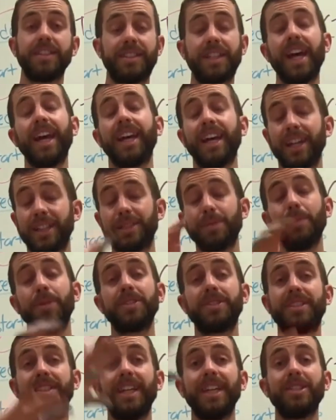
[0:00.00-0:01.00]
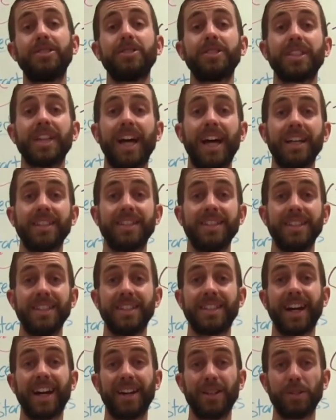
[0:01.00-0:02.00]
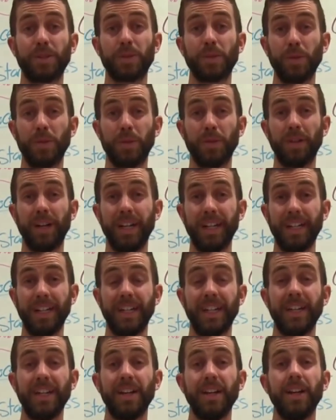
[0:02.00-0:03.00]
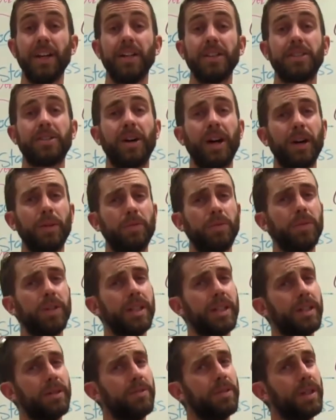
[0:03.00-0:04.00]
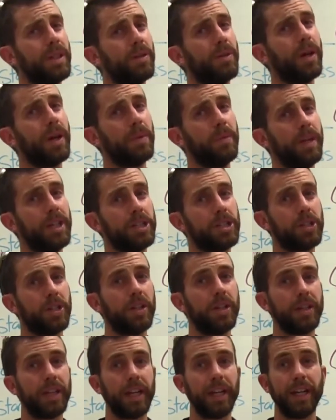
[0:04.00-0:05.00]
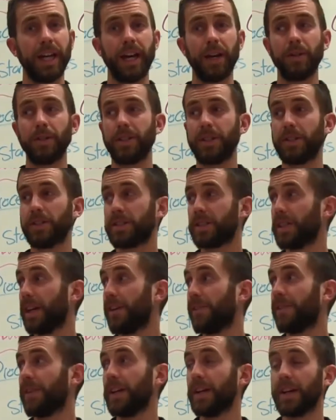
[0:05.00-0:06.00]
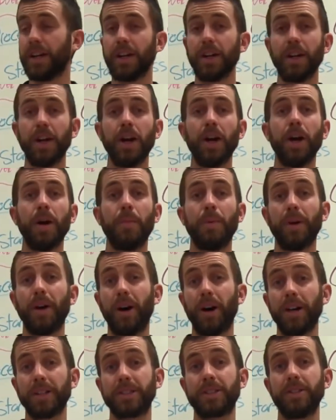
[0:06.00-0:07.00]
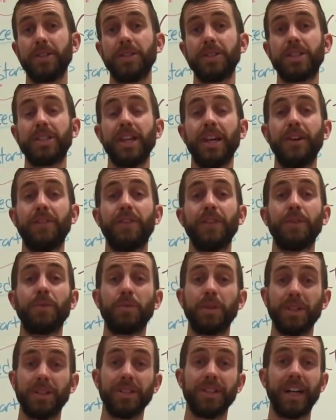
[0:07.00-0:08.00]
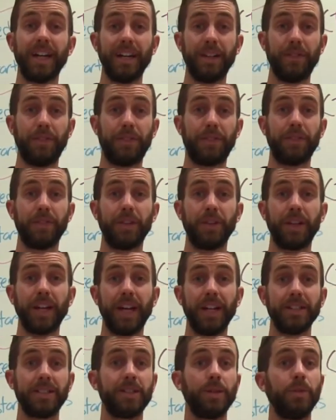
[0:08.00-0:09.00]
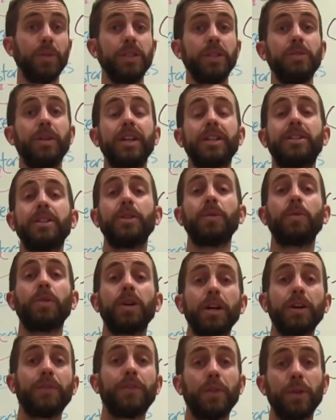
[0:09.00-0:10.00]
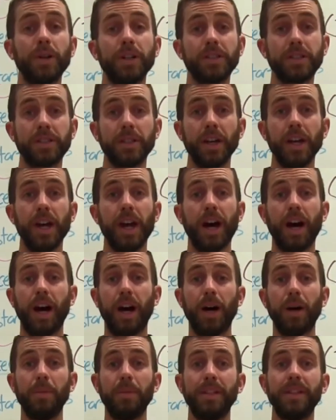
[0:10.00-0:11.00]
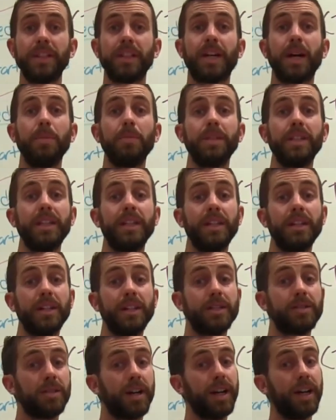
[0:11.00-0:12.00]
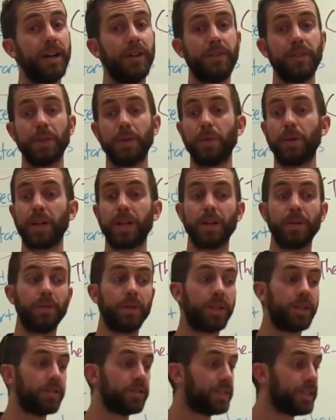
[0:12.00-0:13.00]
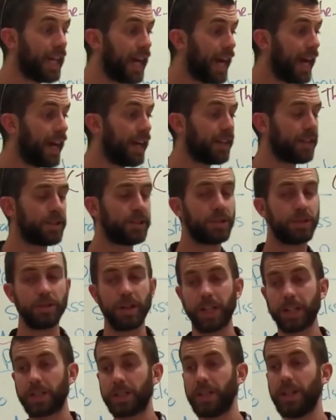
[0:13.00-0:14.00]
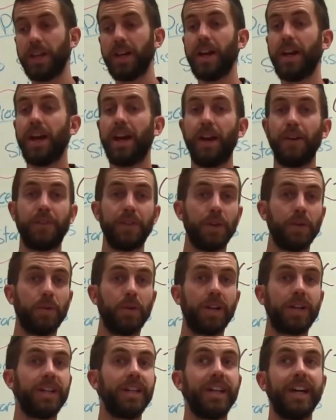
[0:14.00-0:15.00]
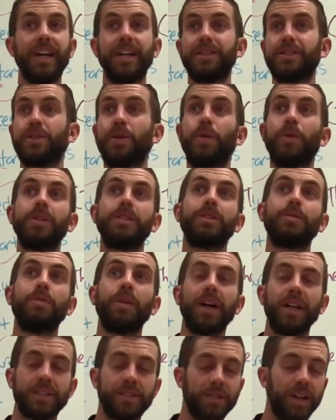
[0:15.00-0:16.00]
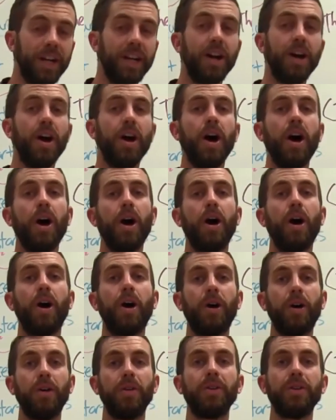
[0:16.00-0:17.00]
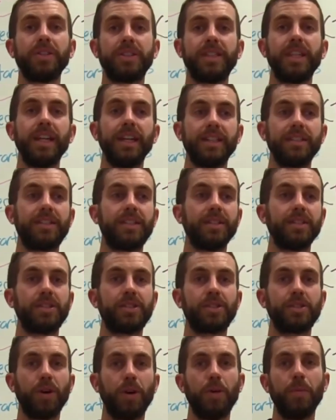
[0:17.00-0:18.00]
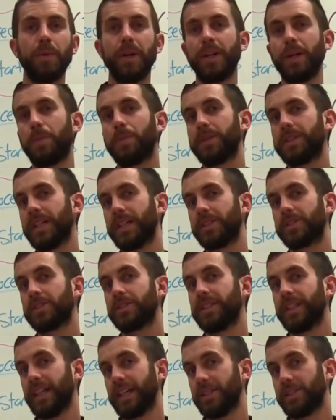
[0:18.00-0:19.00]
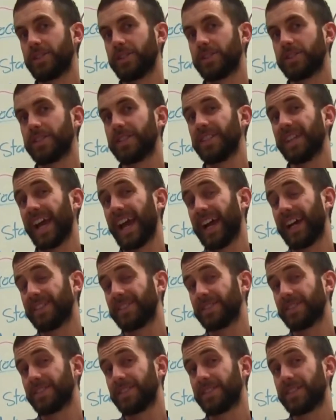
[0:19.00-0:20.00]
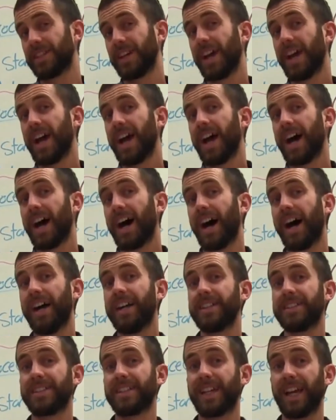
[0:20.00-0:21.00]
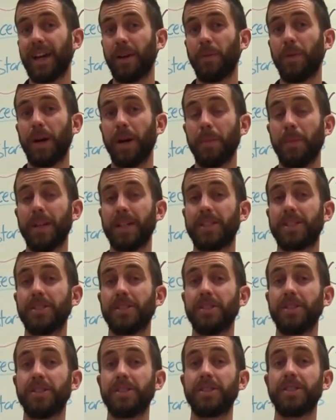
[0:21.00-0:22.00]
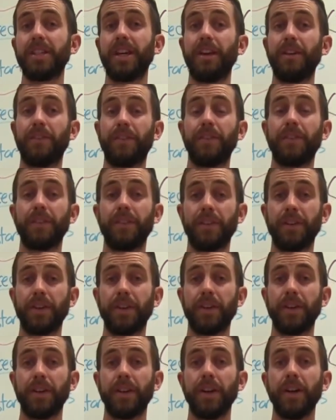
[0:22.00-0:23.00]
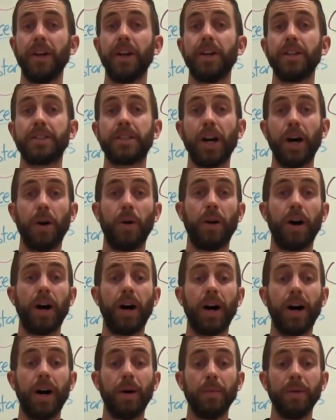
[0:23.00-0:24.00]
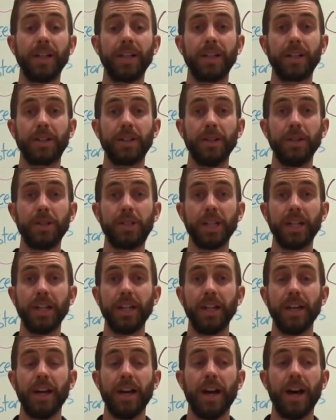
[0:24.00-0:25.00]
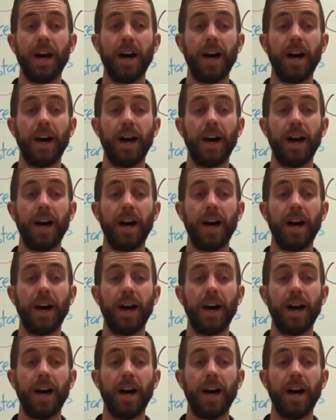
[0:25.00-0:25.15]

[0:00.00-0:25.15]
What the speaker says: Tech ed is the most dangerous class in the entire school, right? So I really, really want to make sure that not only you're safe here, but also you're safe in real life, okay? So when you enter the workforce in the coming years, right, if you're working with your dad in construction, if you're working at Toys R Us, right, all of those things, there's so many potential dangers and hazards. I just, again, want to make sure you're safe. So, in conclusion,